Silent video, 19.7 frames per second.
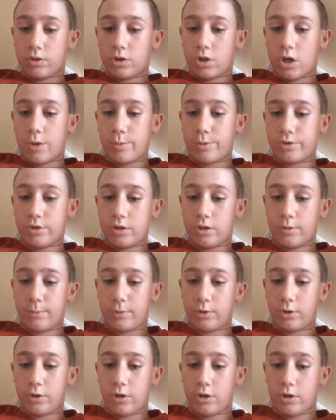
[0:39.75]
comment down
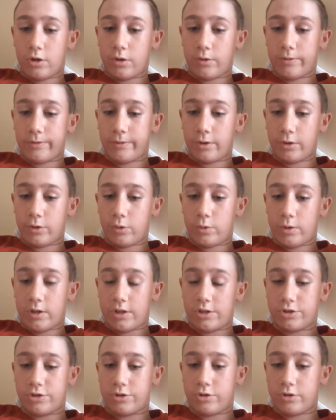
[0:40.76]
below for a
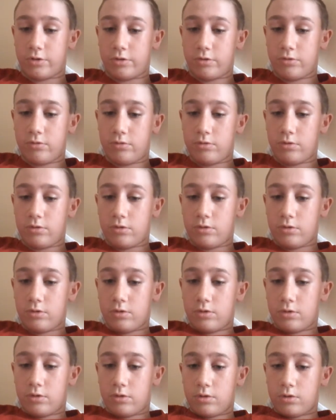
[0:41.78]
question.
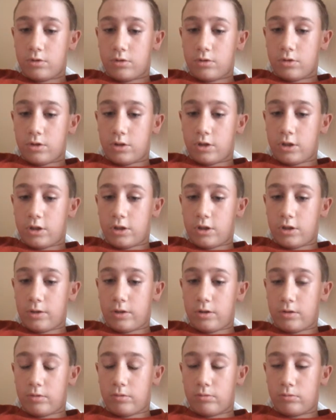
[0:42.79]

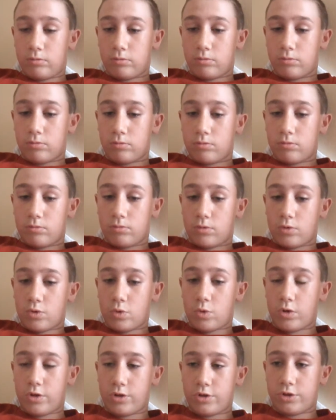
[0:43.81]
And
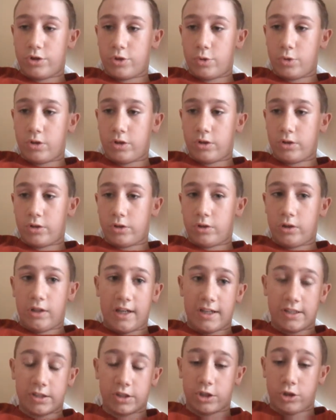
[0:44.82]
or just do it in the
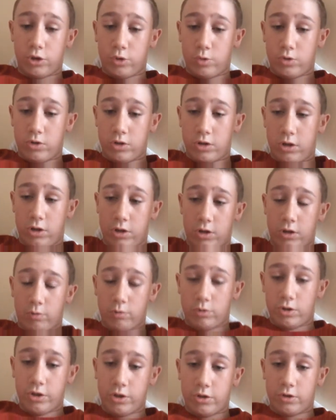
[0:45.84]
last Q&A.
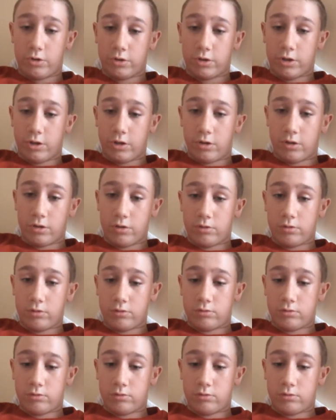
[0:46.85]
Really don't care.